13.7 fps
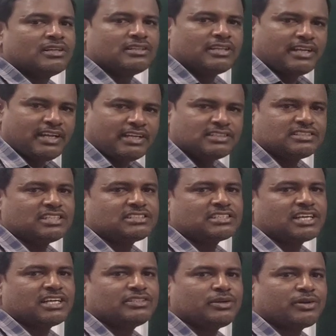then in such
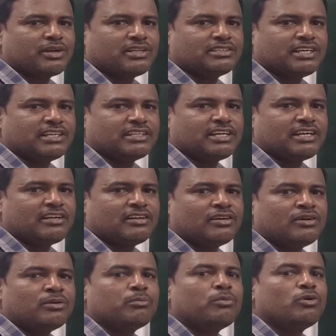case you can say that
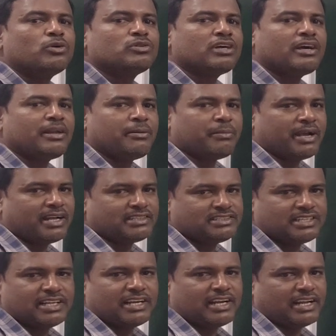both are
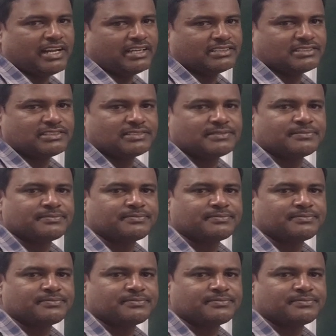imaginary lines.